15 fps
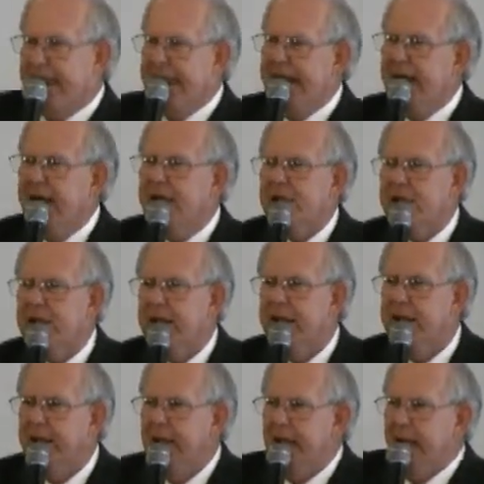English
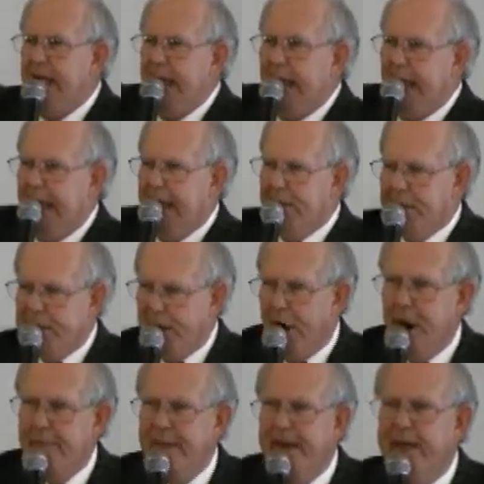and
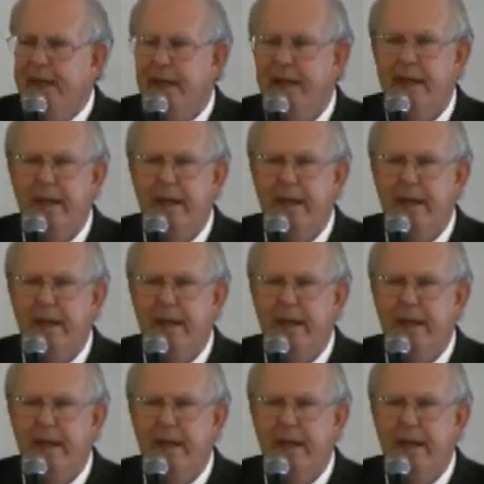German